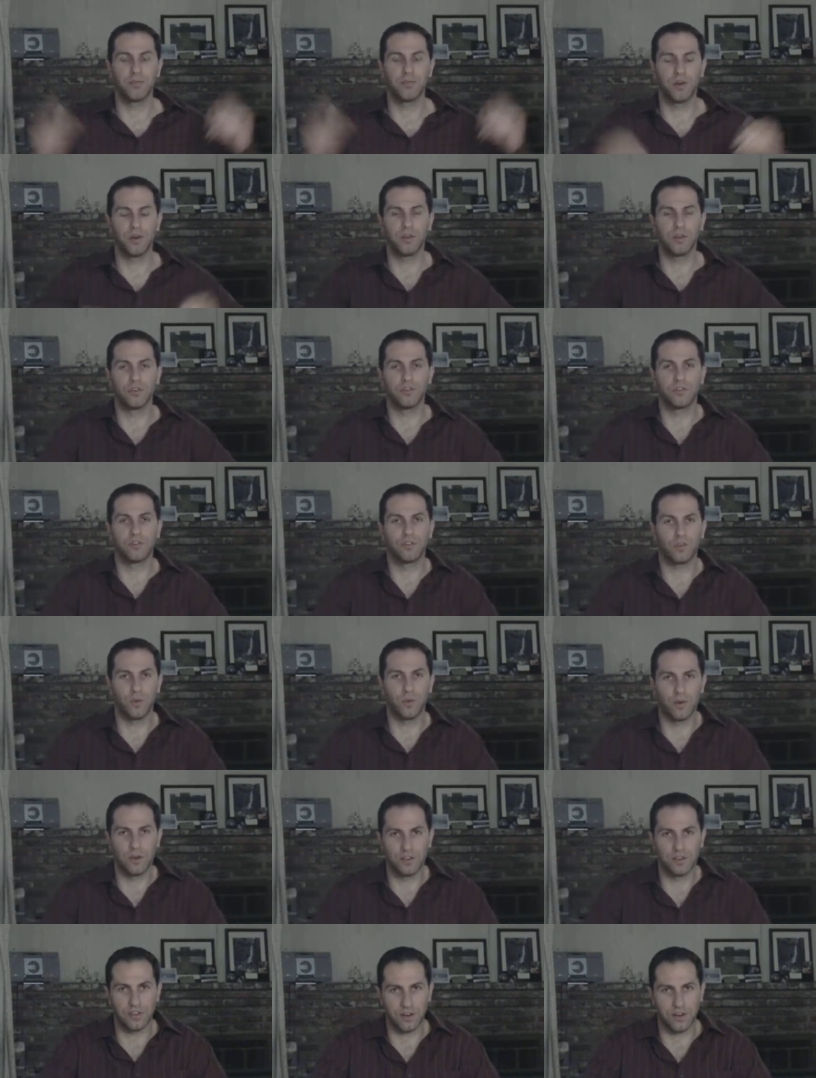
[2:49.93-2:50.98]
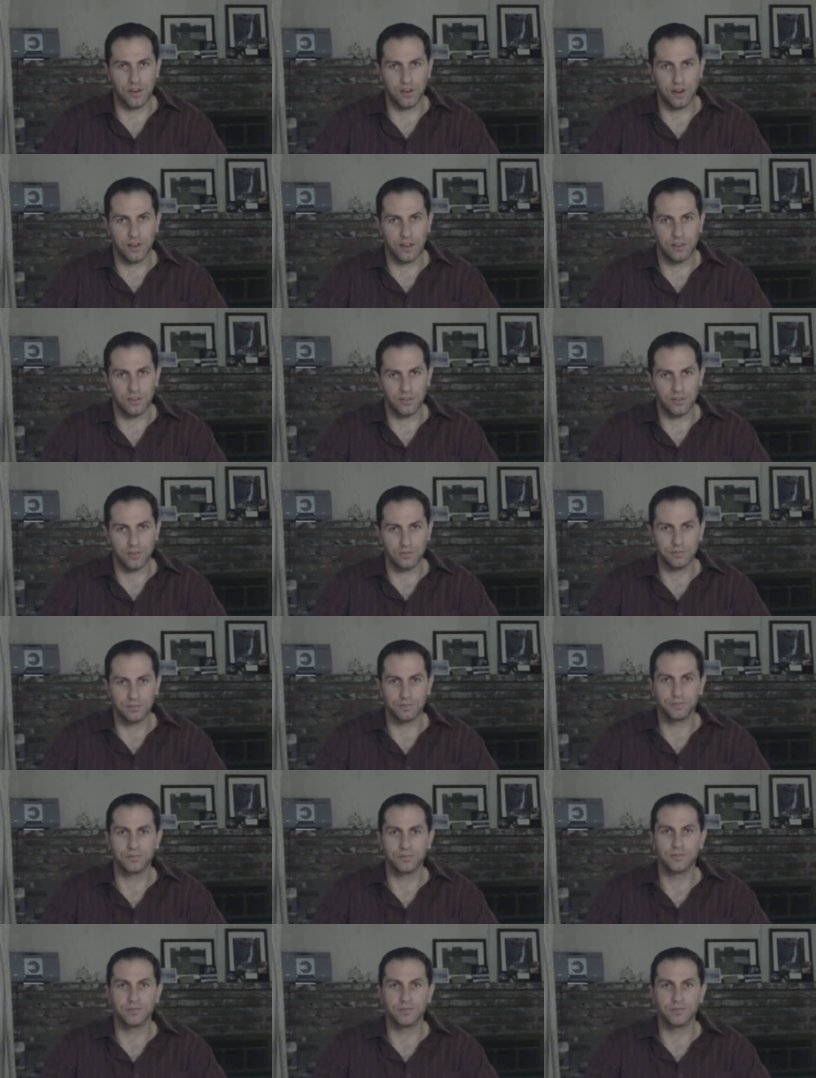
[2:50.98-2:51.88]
produce storage areas.